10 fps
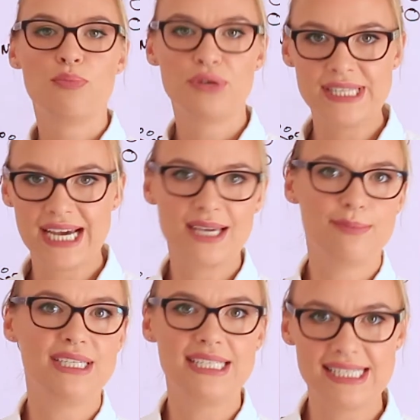
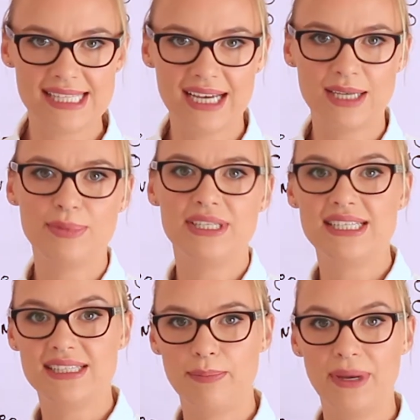pre-diabetes,
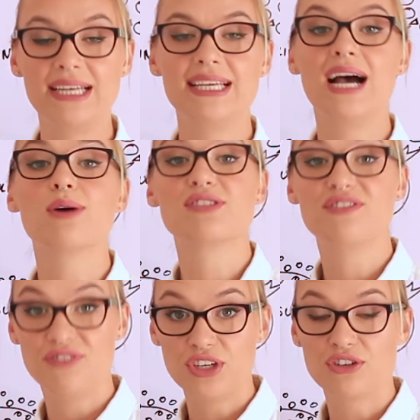diabetes, depending how
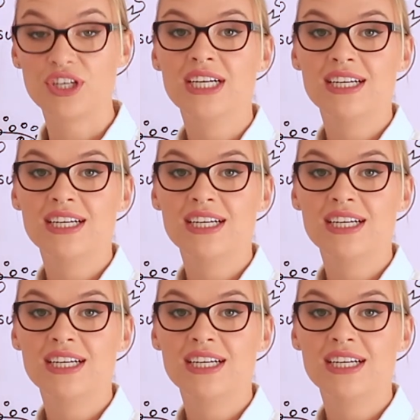severe